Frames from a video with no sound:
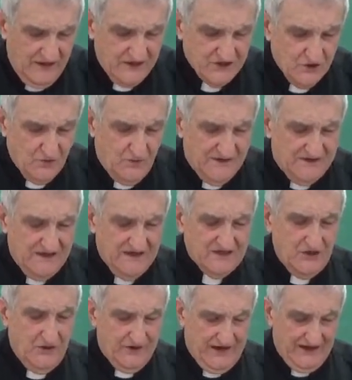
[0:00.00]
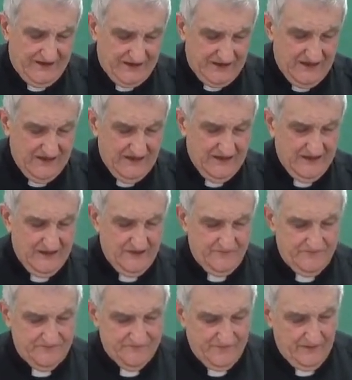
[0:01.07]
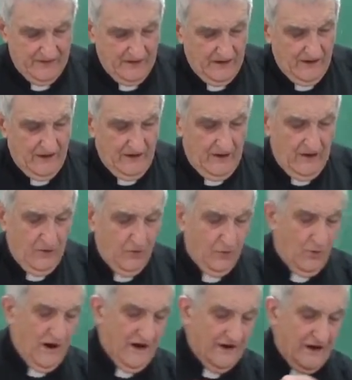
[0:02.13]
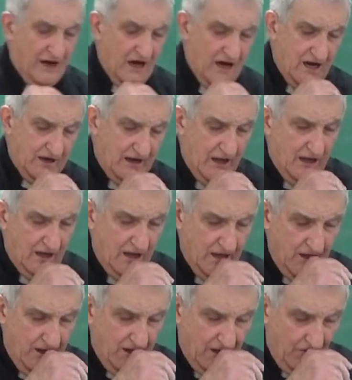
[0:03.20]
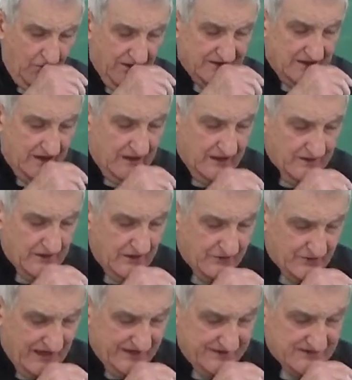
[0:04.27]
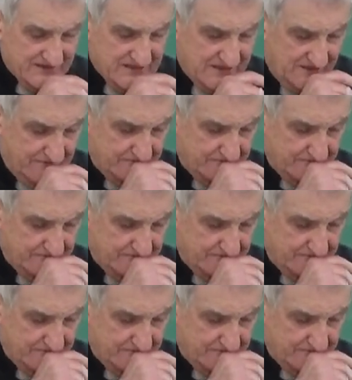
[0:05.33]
So what is a right? What are rights?